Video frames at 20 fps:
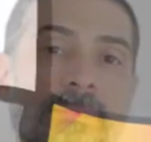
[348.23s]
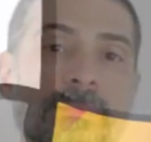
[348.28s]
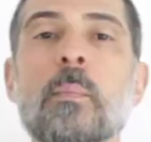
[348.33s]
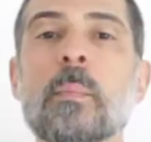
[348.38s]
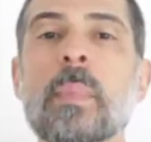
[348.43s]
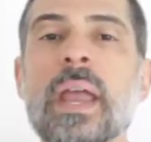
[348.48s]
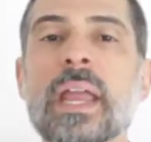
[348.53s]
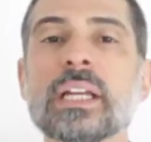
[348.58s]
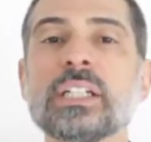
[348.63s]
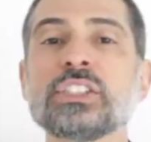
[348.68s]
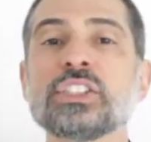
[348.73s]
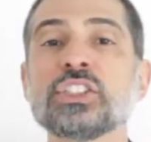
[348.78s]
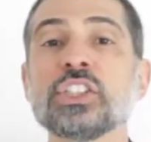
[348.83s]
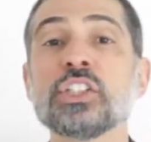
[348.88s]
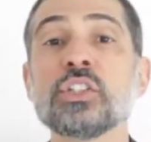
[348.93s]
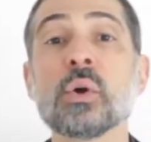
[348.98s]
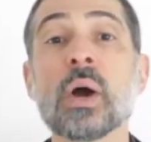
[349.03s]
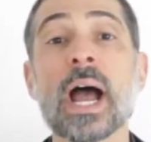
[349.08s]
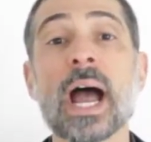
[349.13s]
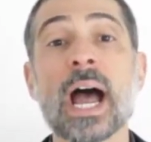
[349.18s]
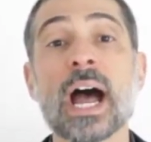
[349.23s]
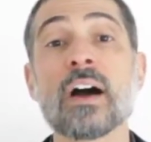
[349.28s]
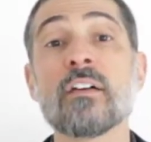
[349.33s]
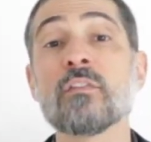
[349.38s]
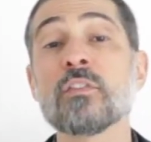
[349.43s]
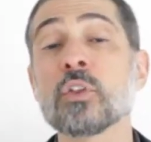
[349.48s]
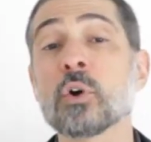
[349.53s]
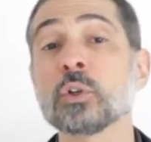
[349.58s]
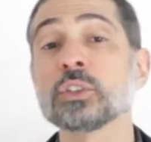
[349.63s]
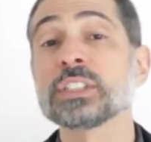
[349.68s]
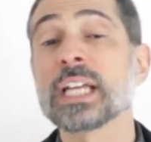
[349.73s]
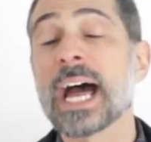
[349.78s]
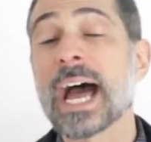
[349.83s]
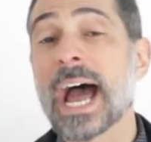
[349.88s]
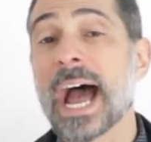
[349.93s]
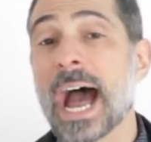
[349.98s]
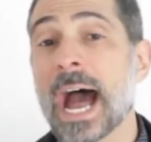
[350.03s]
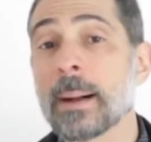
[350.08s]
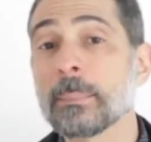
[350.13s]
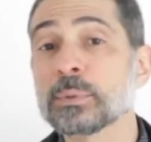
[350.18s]
Make sure you have those
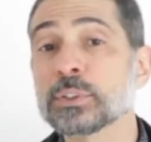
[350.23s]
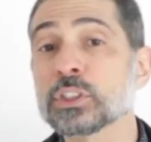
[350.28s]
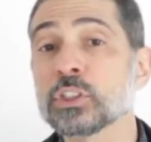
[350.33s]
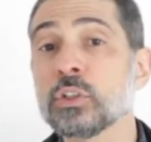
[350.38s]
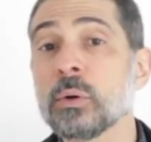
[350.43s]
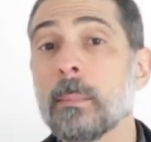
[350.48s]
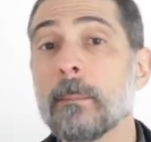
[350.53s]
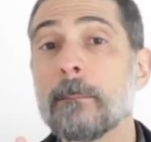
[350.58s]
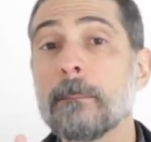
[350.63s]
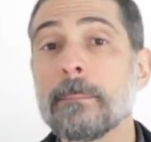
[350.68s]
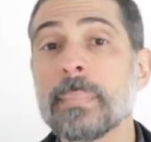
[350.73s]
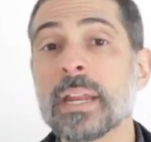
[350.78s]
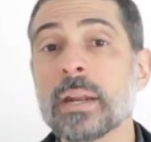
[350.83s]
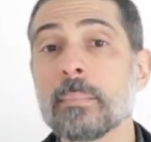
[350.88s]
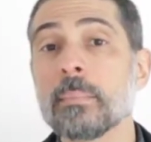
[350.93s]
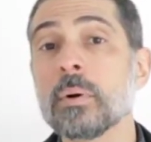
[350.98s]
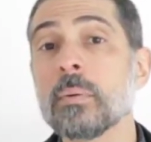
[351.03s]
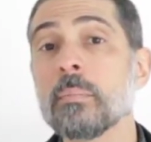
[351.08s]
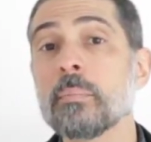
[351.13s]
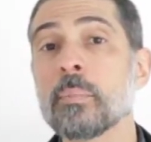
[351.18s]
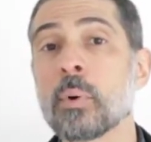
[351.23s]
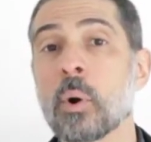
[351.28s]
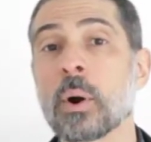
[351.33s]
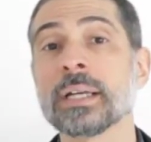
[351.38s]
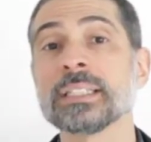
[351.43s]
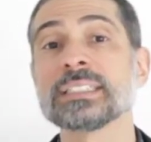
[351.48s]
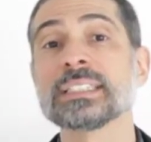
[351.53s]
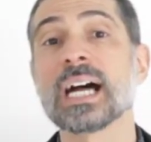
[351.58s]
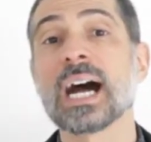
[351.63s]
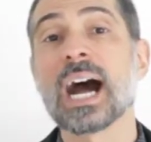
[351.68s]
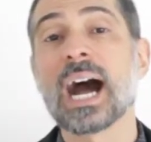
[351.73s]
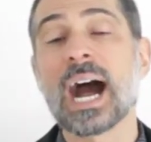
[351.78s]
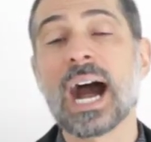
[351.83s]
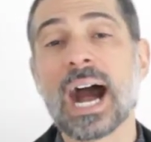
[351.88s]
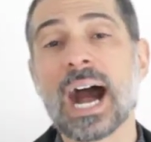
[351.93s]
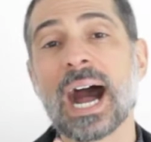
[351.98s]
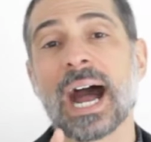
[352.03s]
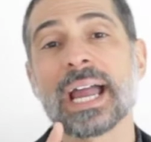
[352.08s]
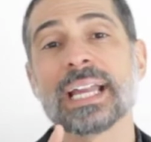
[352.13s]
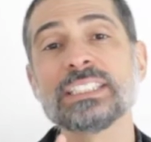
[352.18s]
absolute minimum points
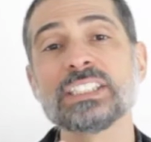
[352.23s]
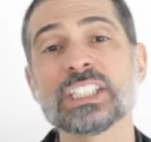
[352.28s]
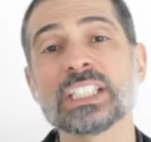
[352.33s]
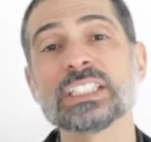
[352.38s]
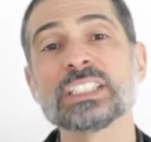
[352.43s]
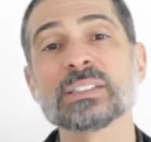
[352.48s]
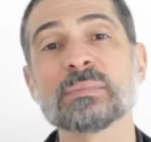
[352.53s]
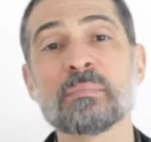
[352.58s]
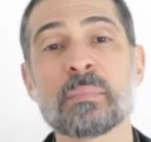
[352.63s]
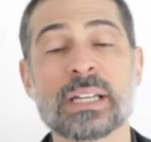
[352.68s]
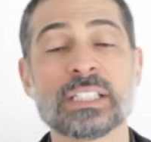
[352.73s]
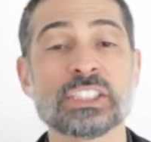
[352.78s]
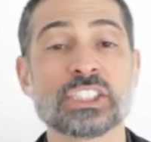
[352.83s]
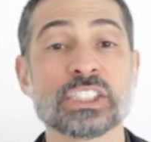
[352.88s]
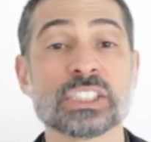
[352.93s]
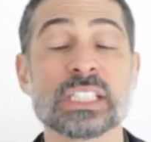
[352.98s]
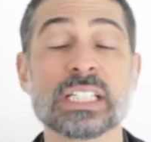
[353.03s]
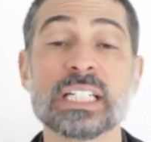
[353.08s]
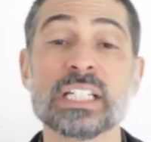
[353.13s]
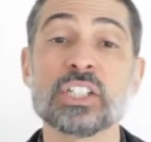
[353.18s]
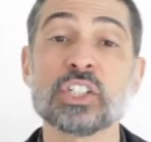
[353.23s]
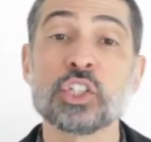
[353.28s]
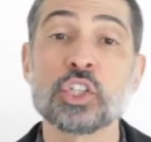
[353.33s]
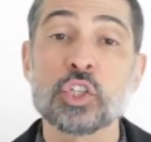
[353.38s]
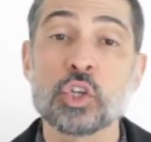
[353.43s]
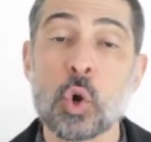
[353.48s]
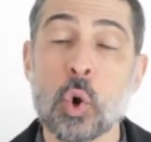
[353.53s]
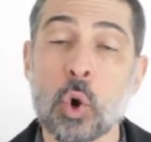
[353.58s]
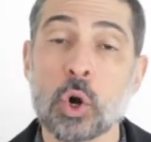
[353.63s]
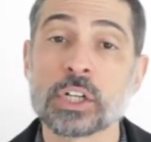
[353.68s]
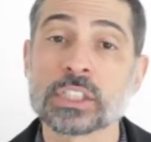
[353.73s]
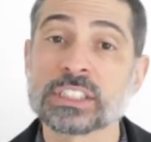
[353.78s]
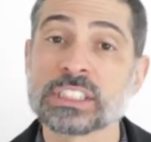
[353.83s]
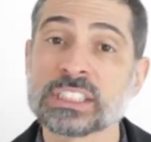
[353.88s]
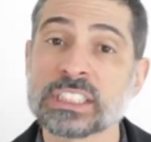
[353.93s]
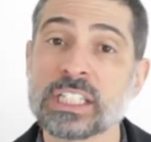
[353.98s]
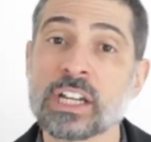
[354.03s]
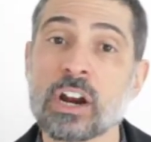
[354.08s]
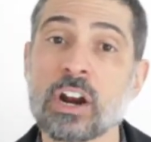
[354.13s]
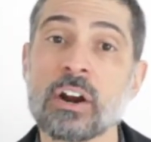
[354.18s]
I just mentioned in your
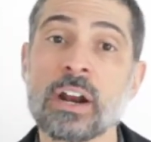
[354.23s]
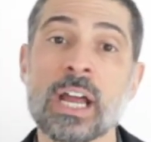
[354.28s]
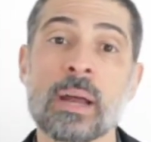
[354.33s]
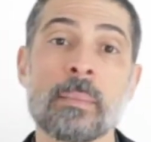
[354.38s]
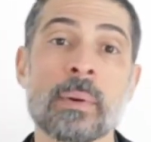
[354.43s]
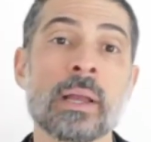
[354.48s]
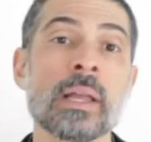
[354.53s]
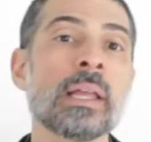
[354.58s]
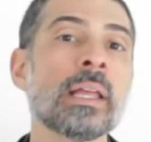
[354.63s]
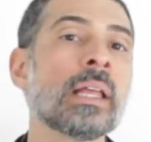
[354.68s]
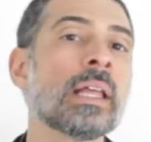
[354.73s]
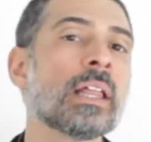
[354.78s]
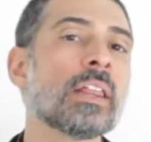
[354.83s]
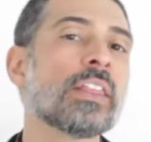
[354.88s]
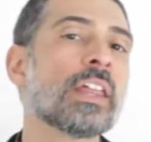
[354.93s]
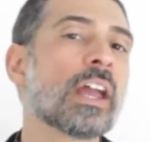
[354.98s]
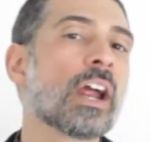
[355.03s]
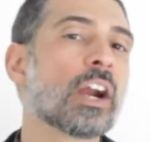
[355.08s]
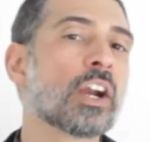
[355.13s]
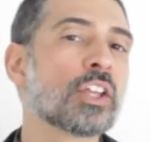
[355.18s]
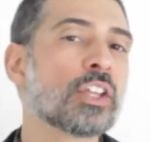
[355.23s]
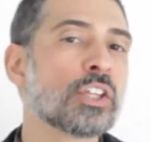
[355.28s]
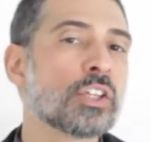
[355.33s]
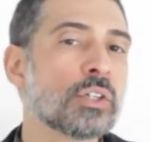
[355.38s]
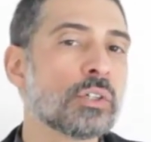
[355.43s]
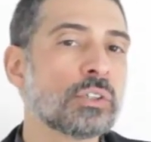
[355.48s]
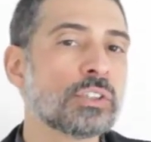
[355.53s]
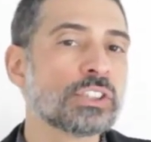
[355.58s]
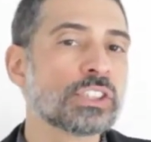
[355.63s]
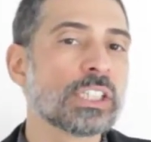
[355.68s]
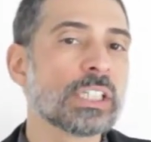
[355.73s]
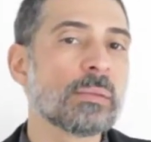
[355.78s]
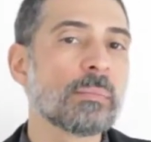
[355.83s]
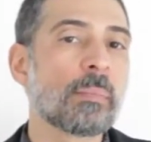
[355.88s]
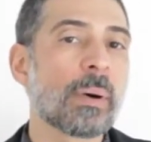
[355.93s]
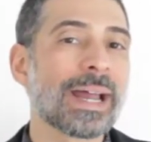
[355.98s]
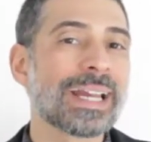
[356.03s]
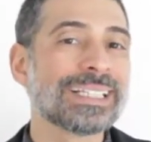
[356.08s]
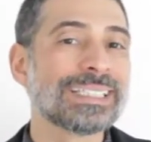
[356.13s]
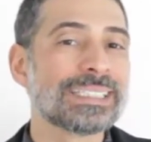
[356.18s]
CRM. They are usually
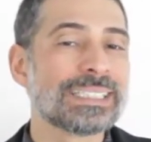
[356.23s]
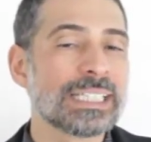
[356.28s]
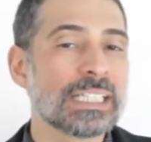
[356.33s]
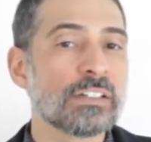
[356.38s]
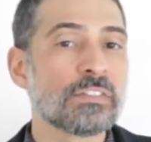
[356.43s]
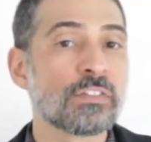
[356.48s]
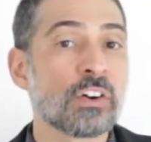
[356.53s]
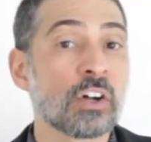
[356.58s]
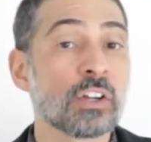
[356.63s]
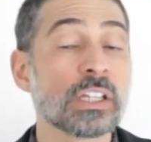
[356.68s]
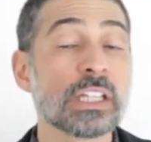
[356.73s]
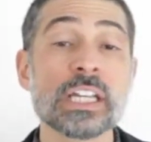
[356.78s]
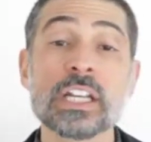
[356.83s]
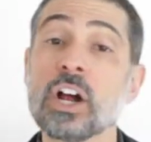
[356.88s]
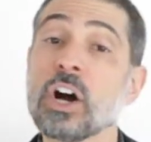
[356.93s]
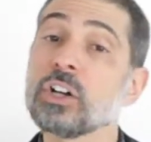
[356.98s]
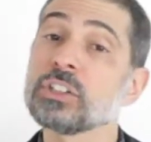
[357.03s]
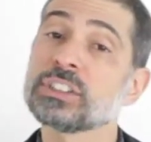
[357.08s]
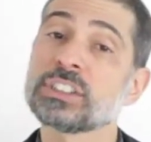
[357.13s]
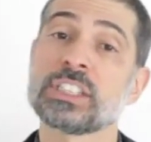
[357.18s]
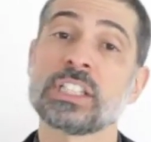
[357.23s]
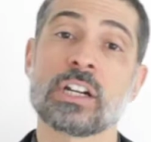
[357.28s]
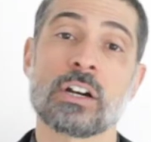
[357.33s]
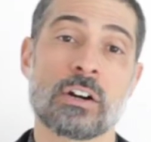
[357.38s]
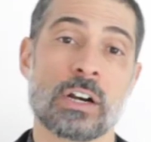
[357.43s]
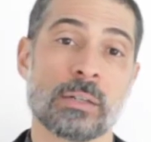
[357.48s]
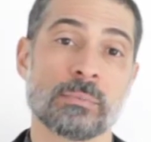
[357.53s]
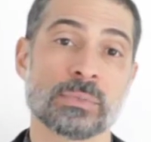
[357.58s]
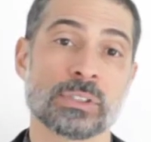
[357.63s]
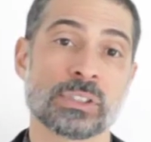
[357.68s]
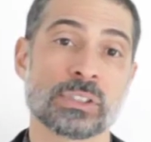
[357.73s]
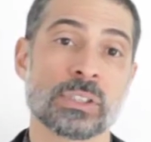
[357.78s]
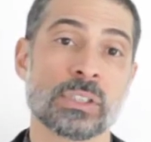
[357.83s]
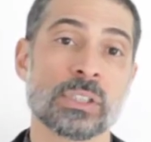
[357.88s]
by default in all CRMs.